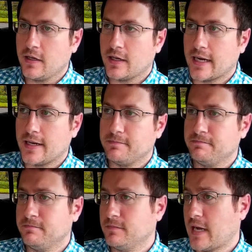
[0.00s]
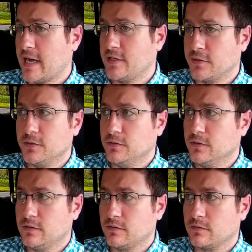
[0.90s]
I do
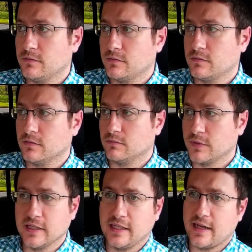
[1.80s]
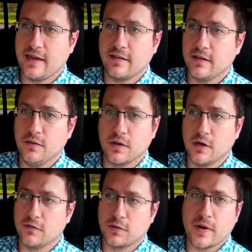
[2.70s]
really like that you can
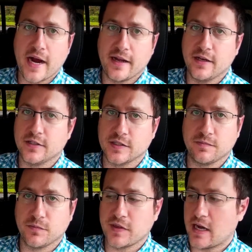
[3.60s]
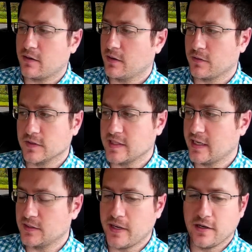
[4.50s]
override it just without going through the
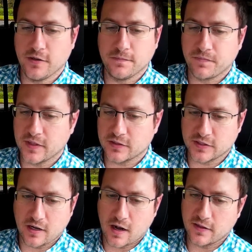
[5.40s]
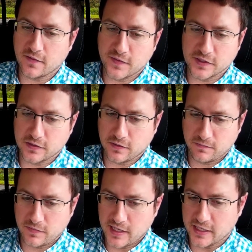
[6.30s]
settings menu. It's just on the physical
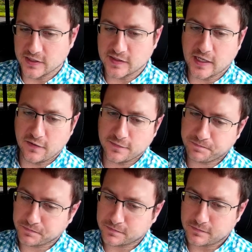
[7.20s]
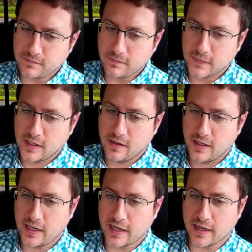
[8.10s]
gauge itself,
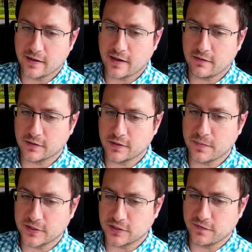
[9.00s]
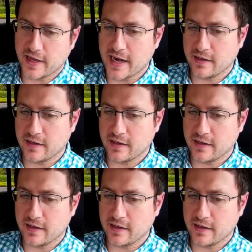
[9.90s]
and I'll include a picture of that